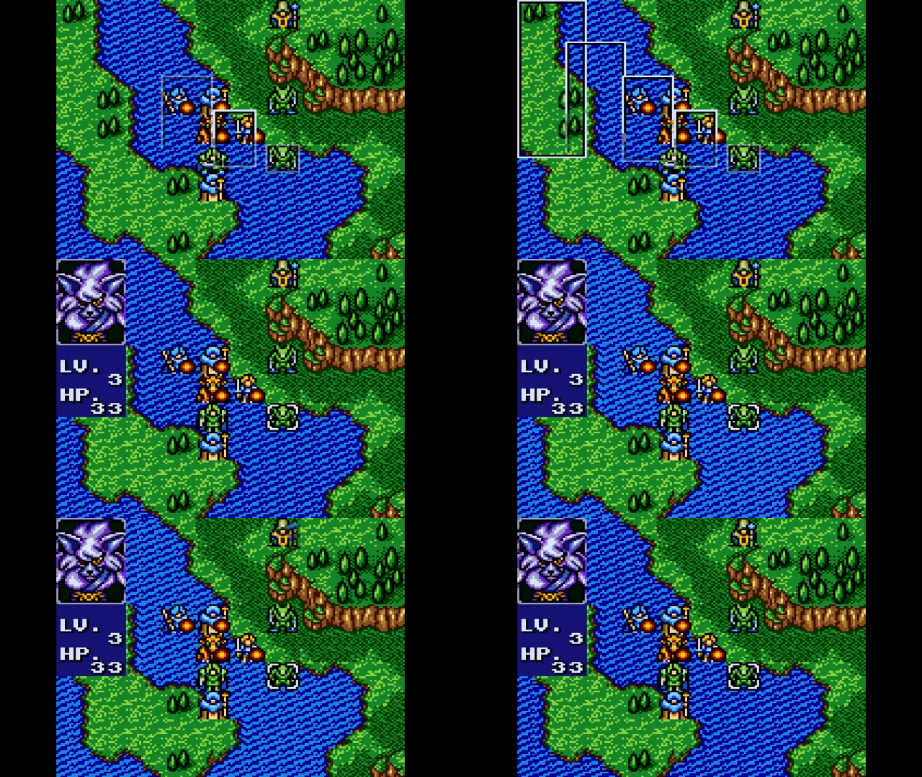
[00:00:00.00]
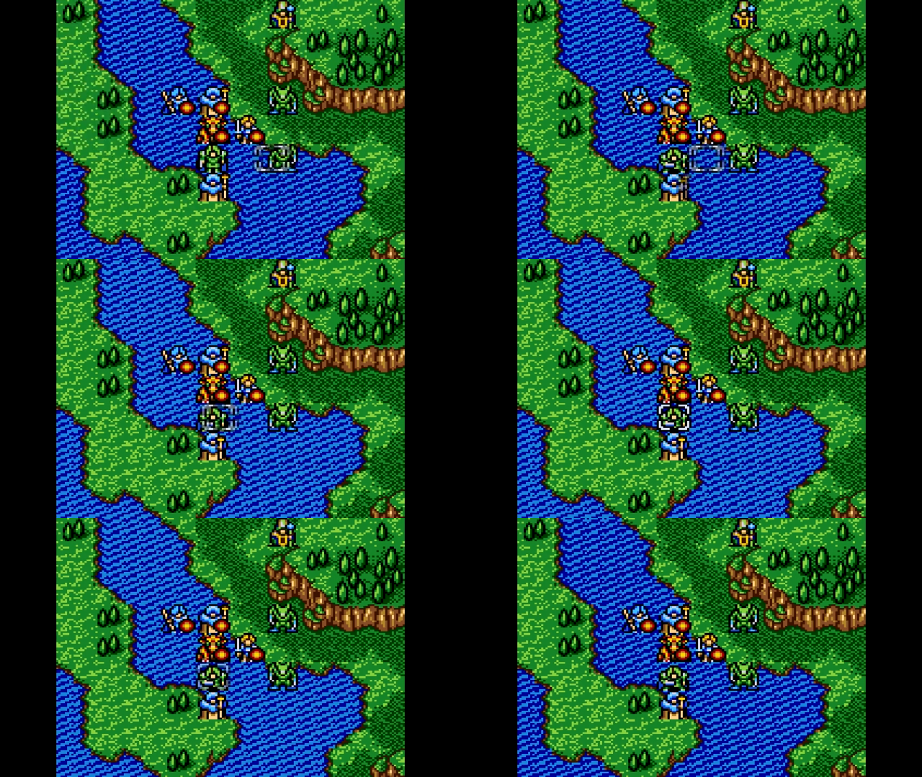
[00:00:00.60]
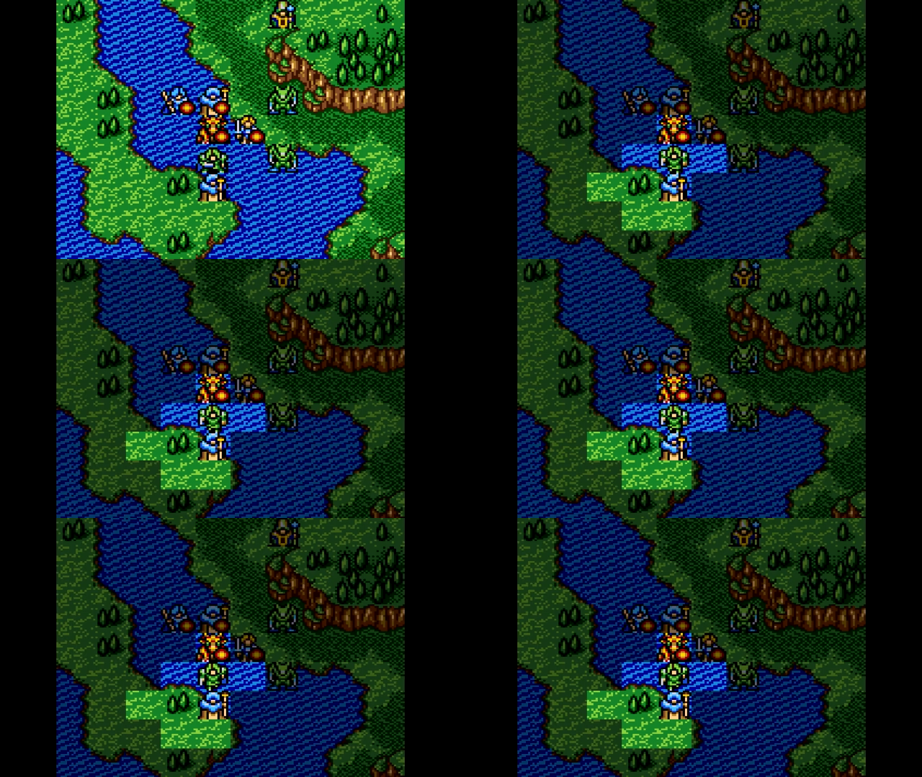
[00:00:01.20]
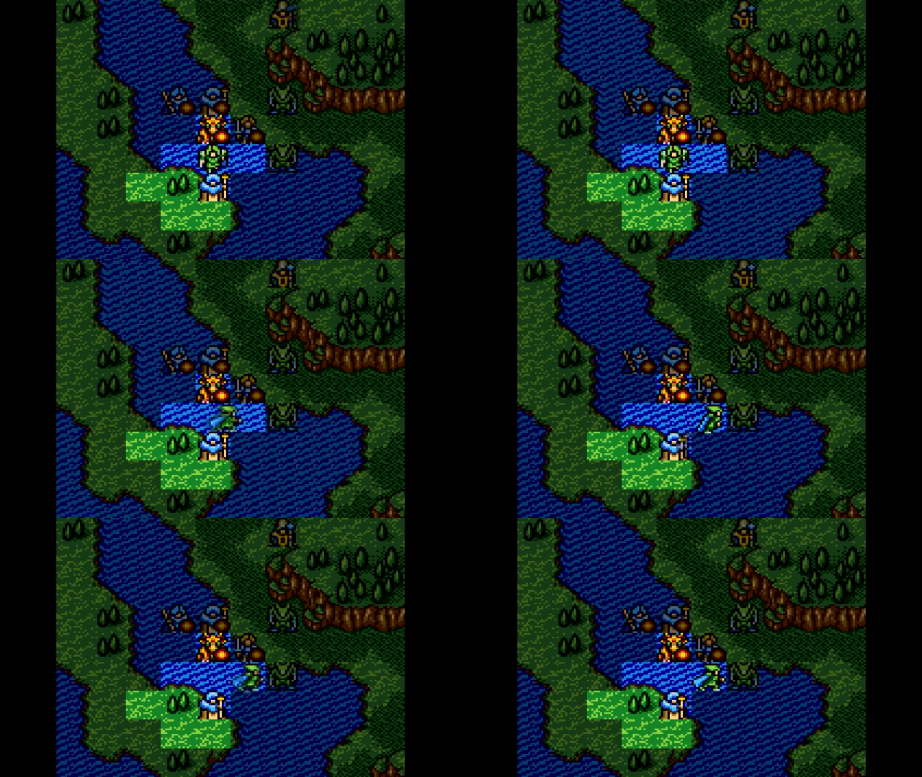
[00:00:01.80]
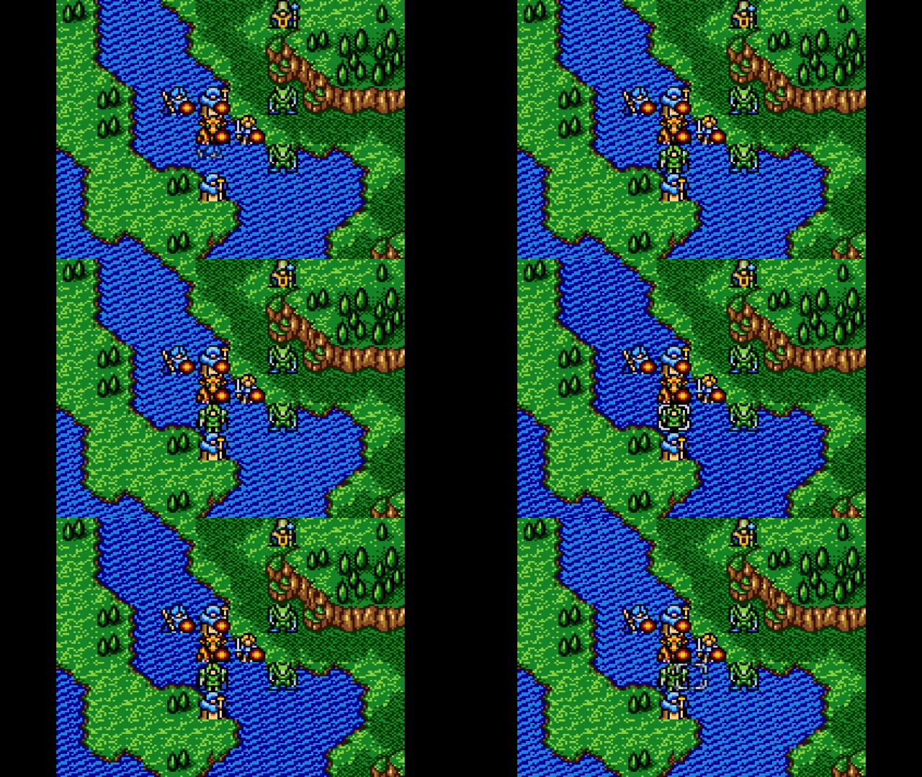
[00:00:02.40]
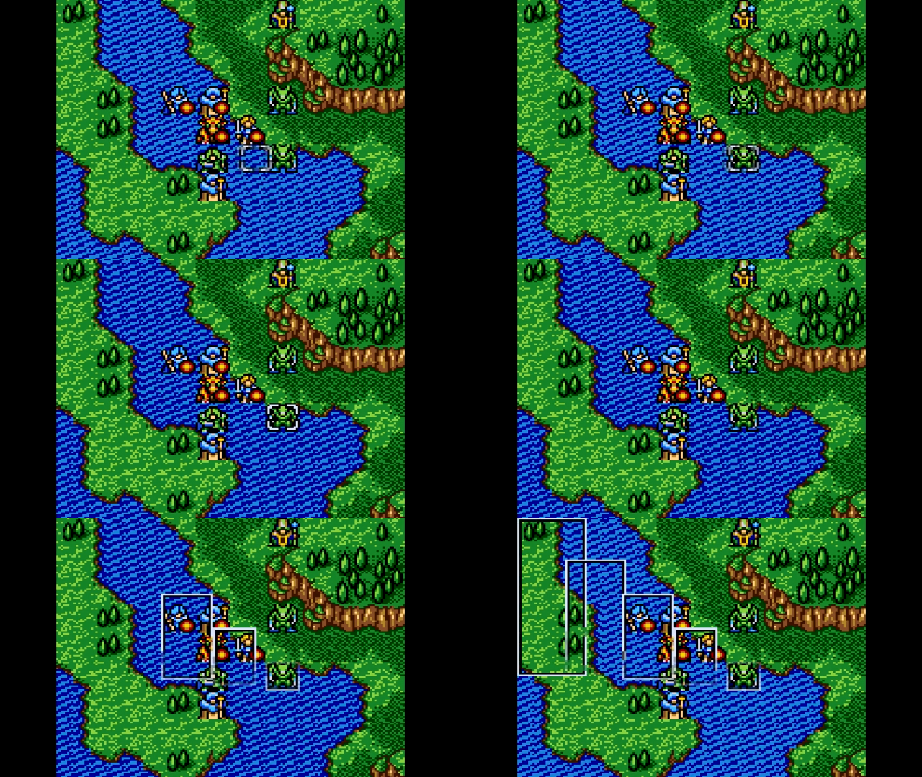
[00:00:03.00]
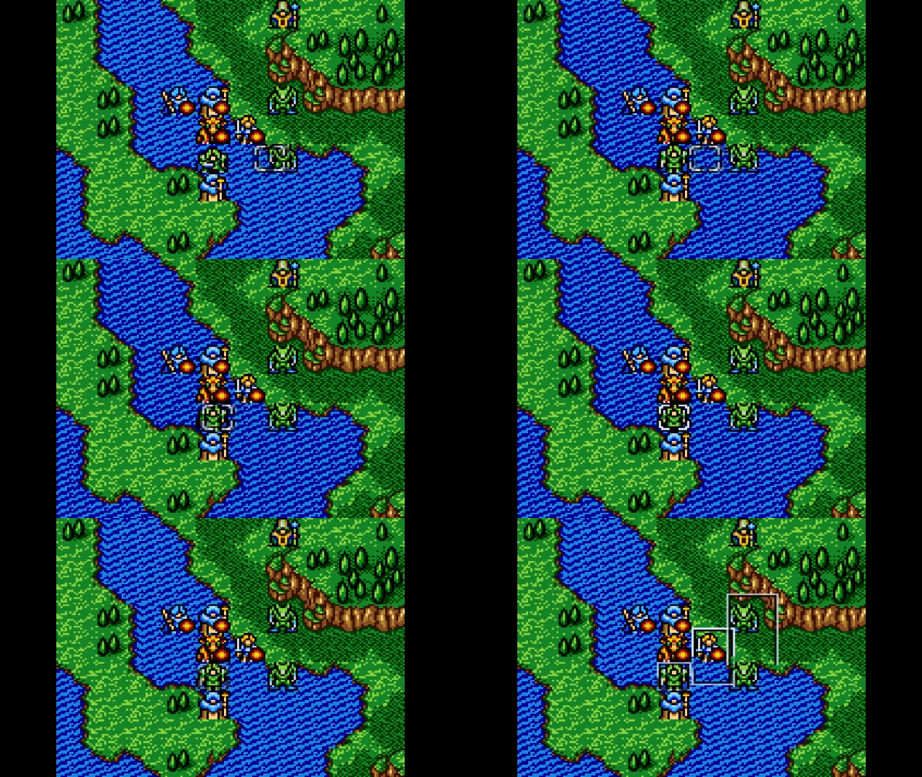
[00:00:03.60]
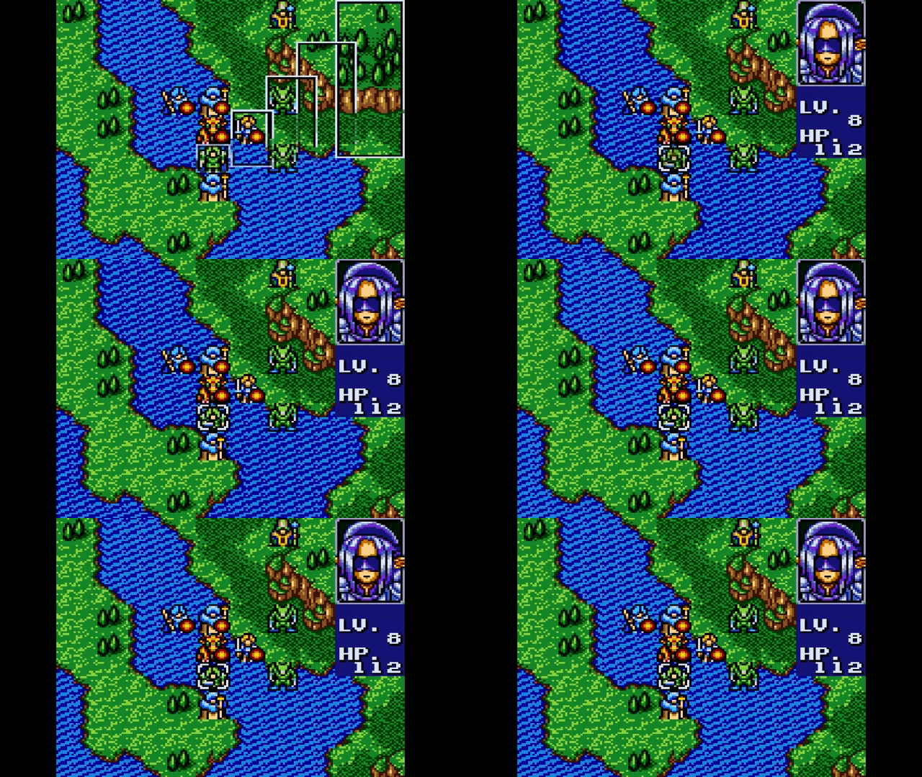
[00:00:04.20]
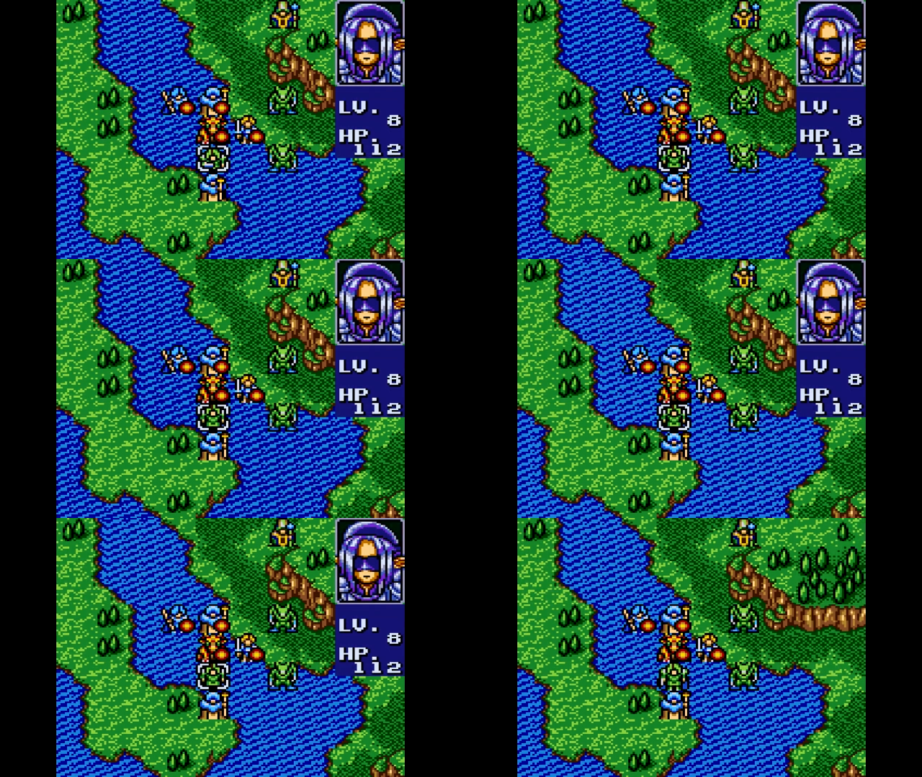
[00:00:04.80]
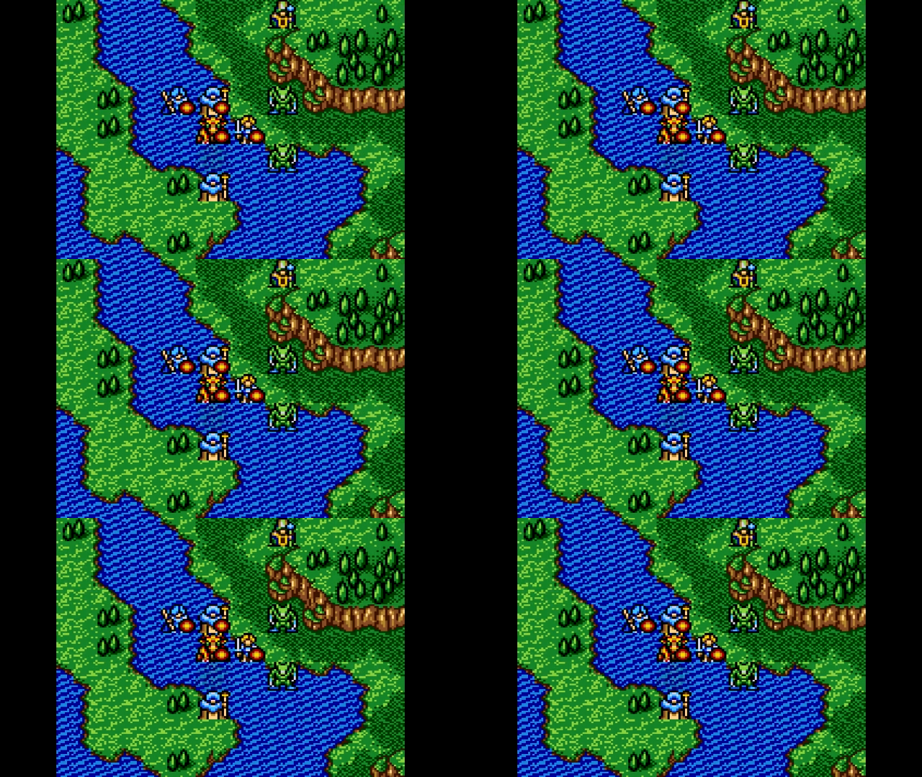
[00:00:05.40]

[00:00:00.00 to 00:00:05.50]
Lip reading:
(no speaker visible)